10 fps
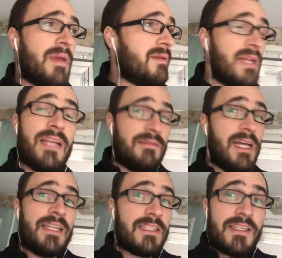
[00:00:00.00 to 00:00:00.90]
Not
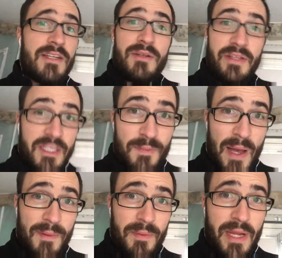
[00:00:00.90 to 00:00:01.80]
necessarily this
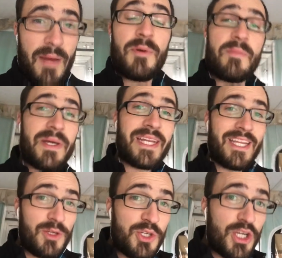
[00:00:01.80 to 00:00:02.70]
pop-up camper, but
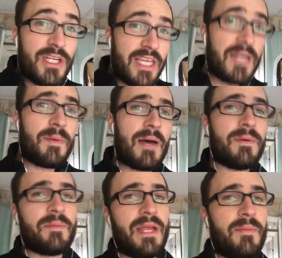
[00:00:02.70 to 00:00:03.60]
you should get a
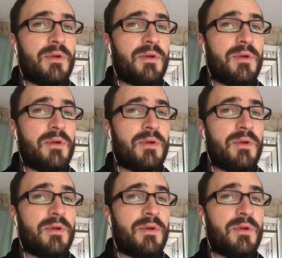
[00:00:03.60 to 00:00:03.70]
pop-up camper.